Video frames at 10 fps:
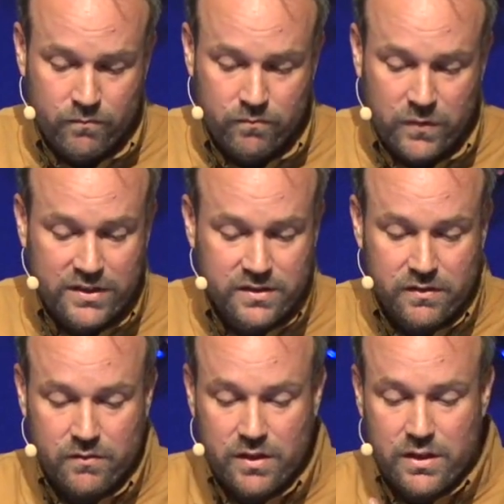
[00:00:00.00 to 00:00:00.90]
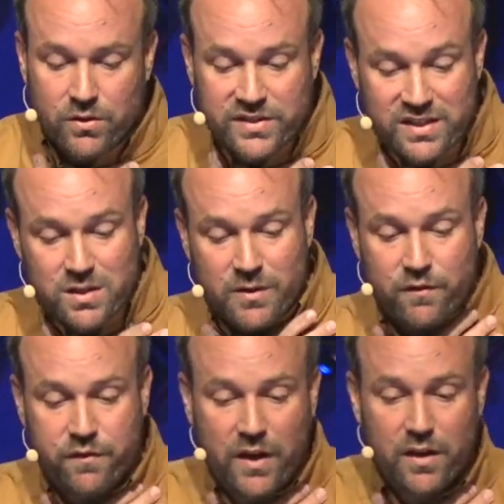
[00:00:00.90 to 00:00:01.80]
Guys, in the Old Testament,
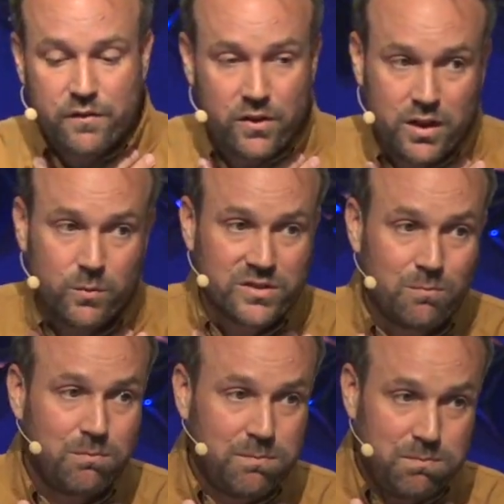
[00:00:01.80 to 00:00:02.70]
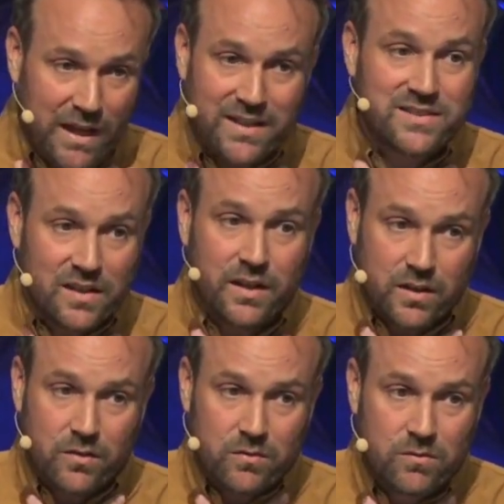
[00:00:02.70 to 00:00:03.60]
fire falling was a bad
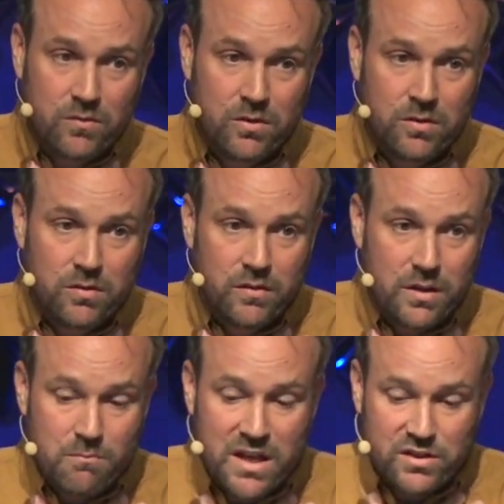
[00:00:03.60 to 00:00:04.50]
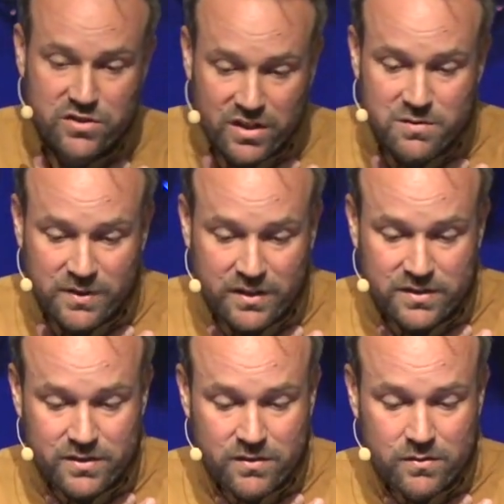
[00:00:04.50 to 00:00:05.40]
sign. It meant
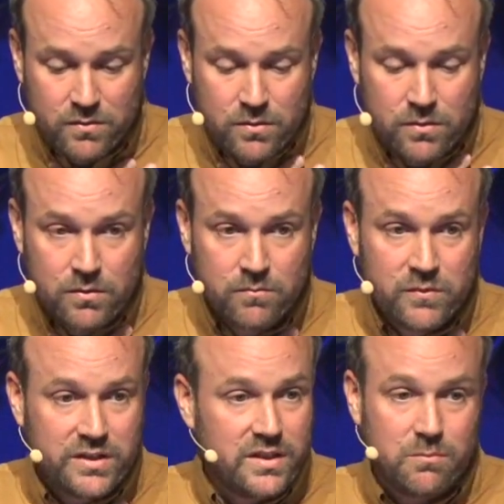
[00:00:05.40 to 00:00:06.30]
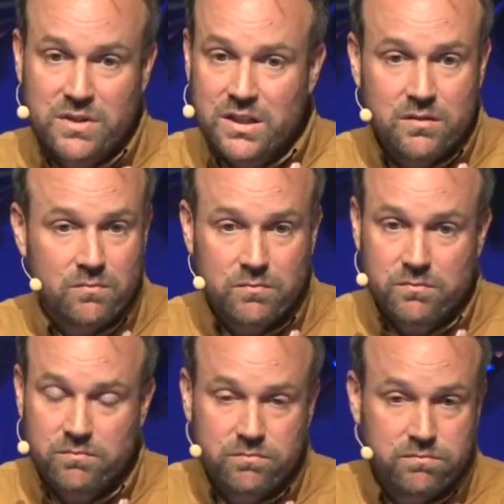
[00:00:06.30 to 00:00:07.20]
judgment. It didn't mean
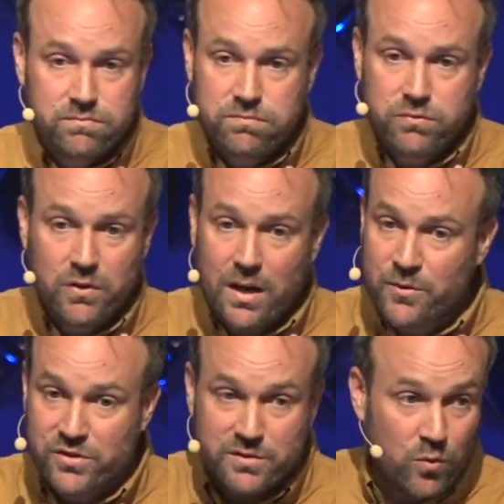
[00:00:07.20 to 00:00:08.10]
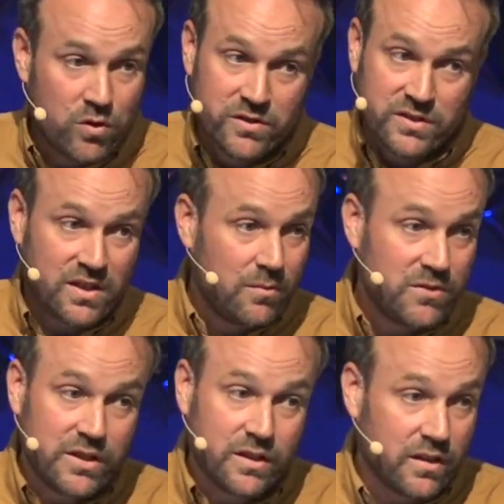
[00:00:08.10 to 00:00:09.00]
grab your s'mores and come
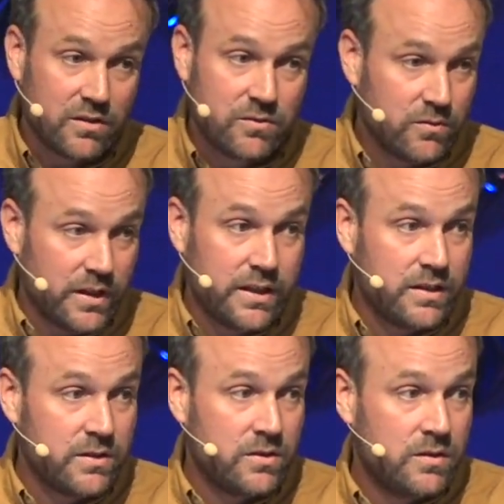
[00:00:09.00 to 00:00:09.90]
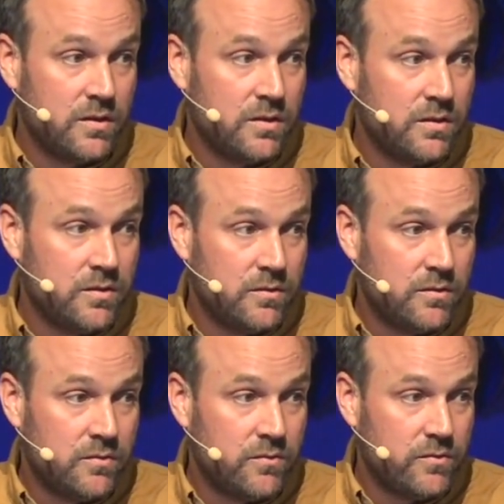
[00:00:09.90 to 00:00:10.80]
near, right?
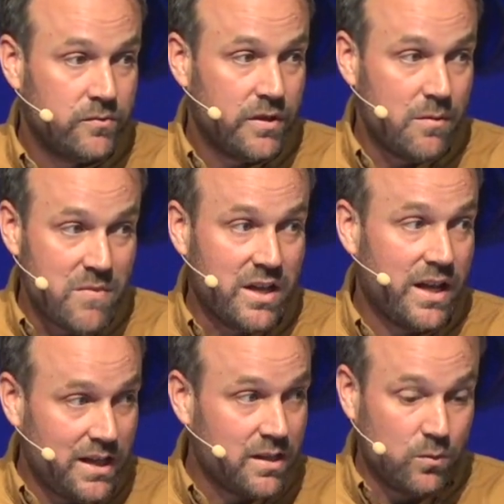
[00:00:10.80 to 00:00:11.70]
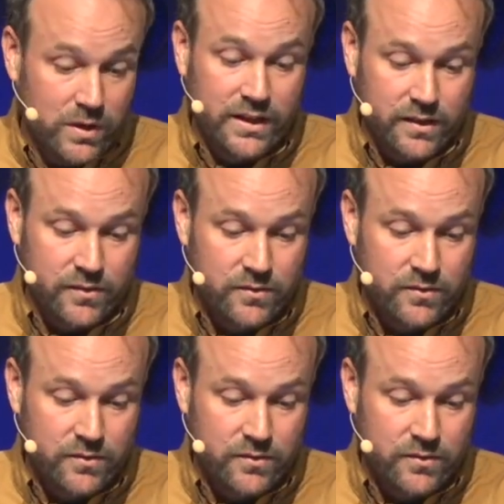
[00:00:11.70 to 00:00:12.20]
It meant, hey, get away.